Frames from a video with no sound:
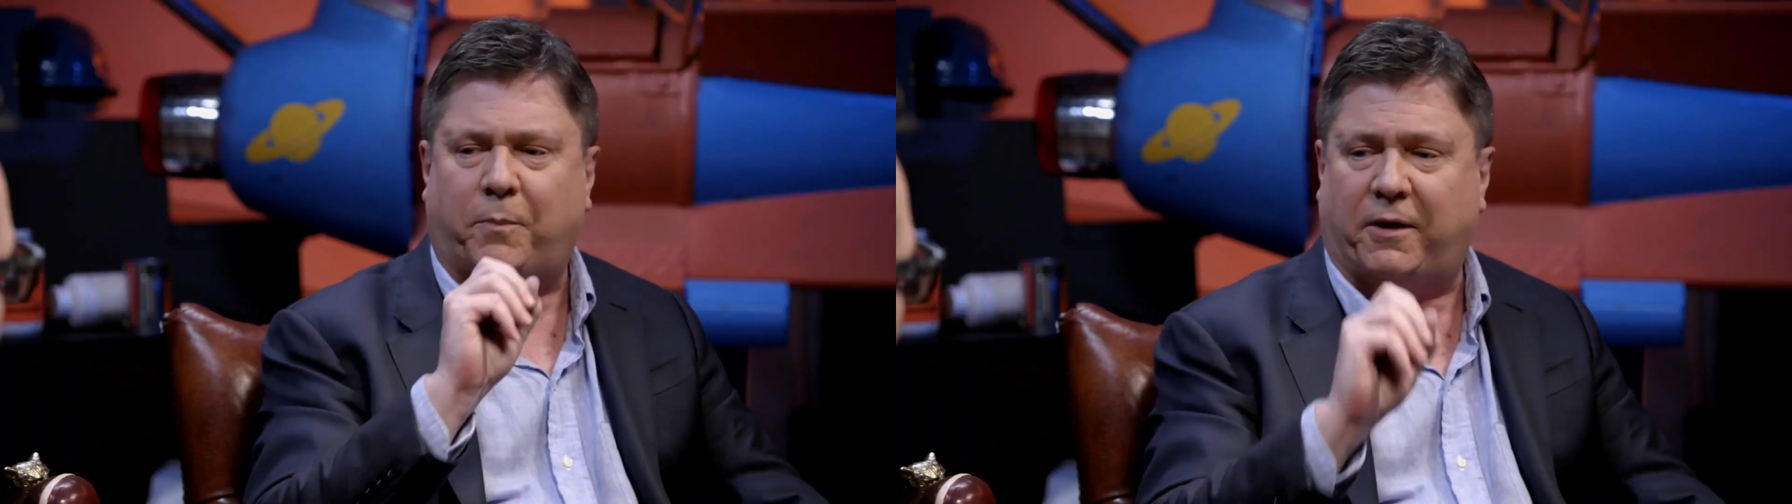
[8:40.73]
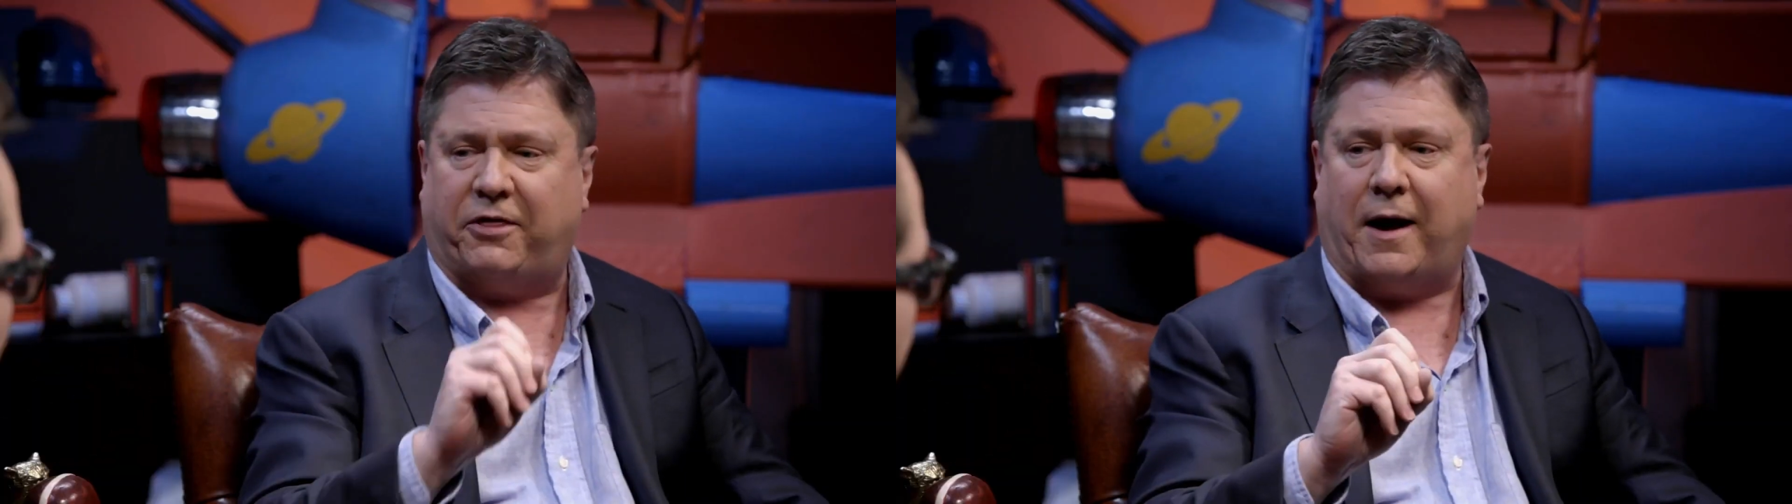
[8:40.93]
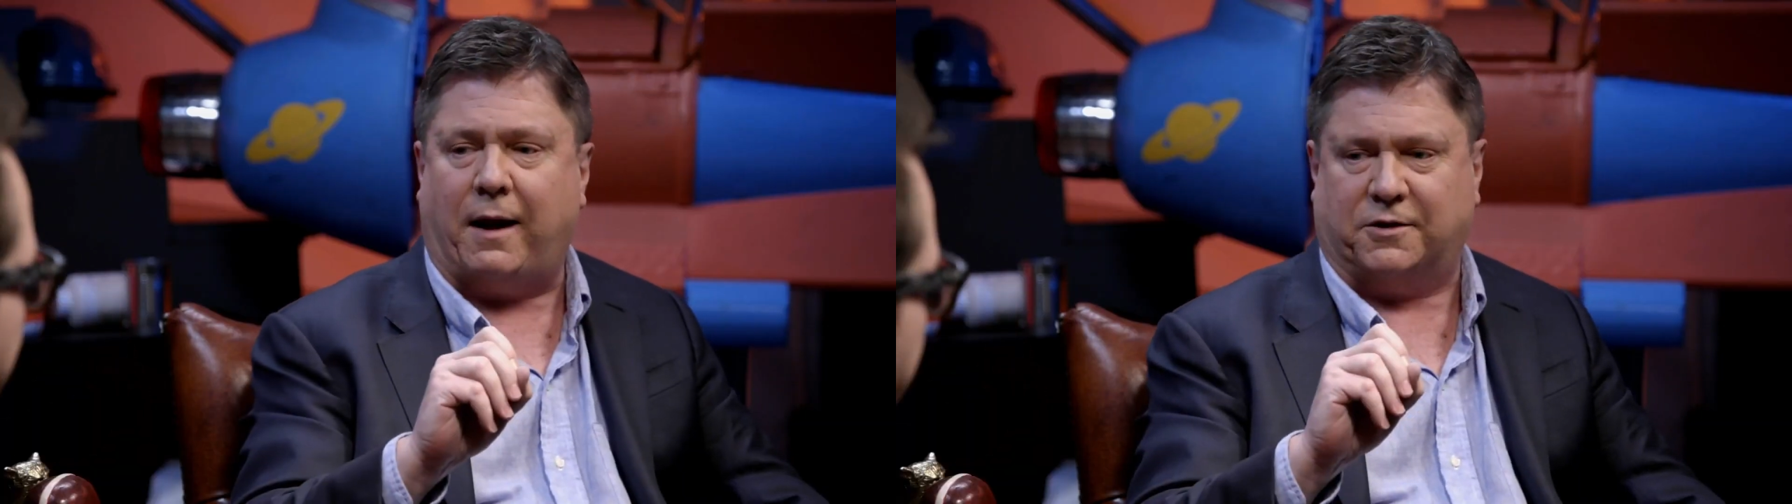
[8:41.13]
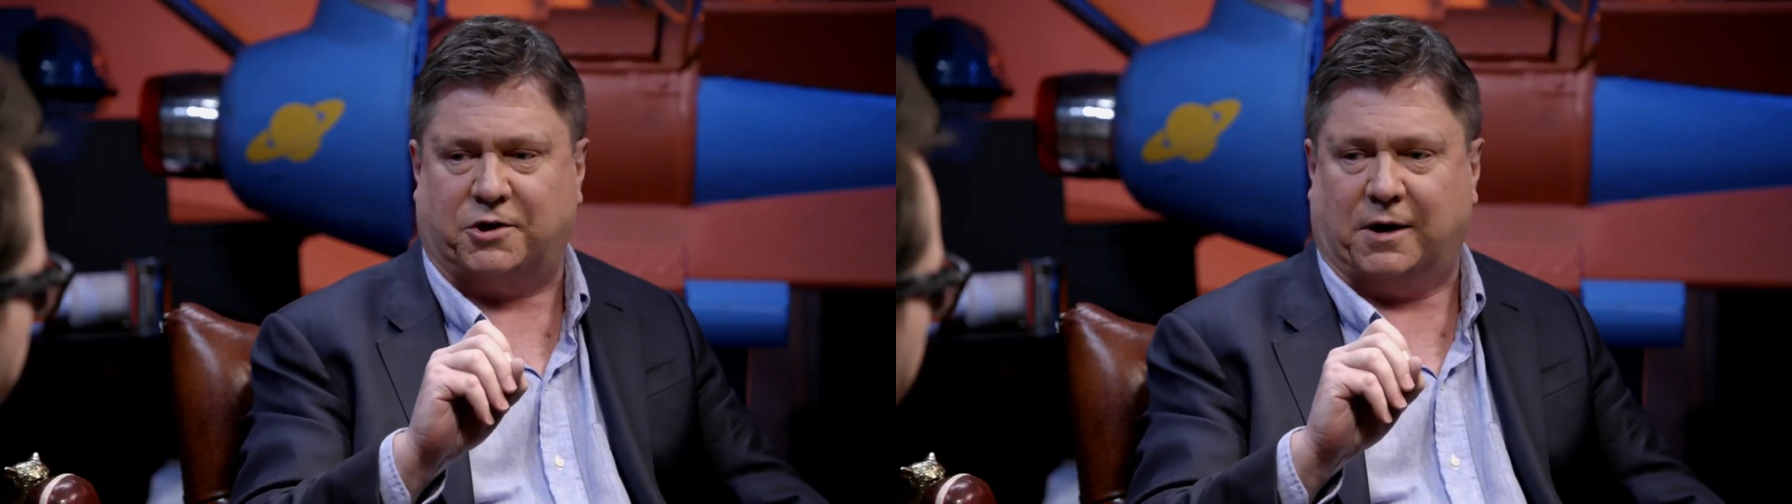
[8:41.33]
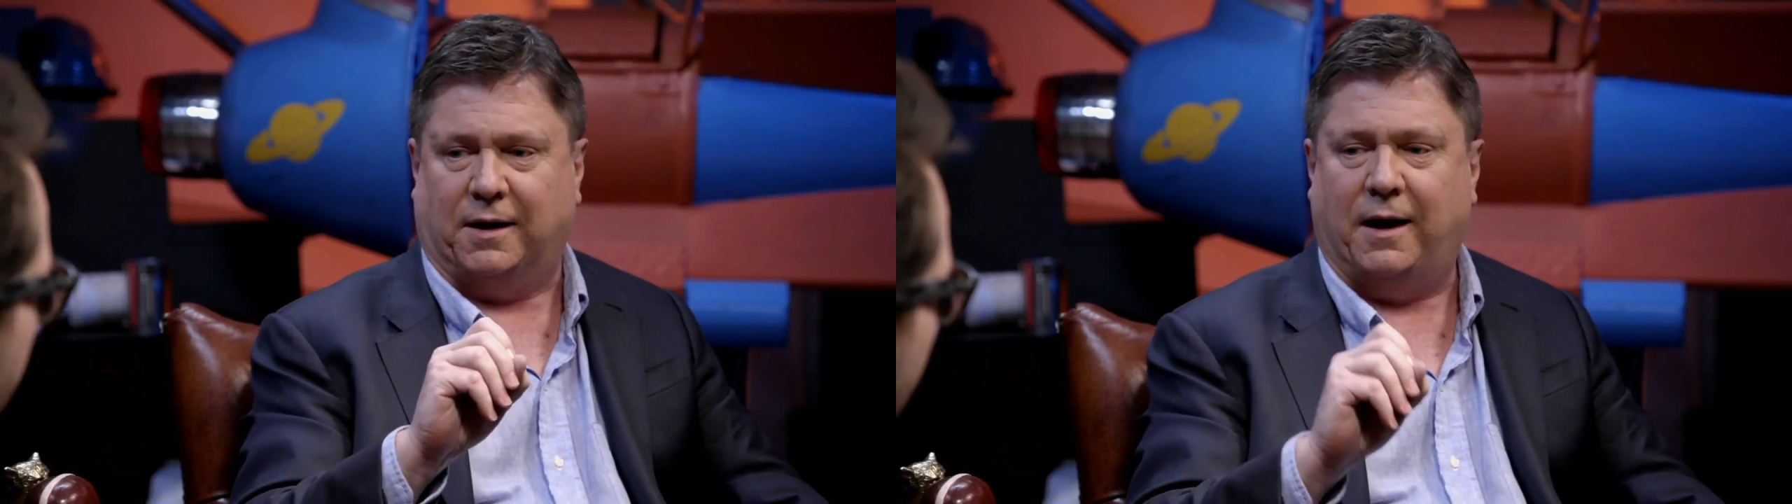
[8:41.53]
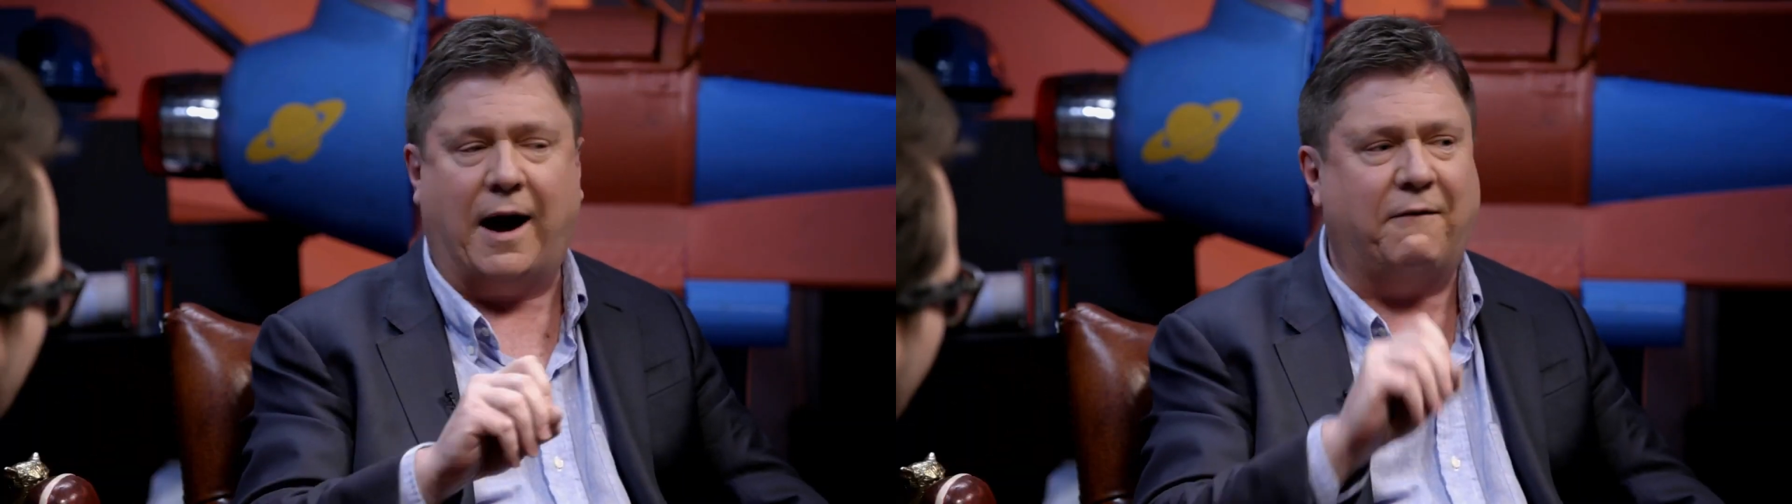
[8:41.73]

pathology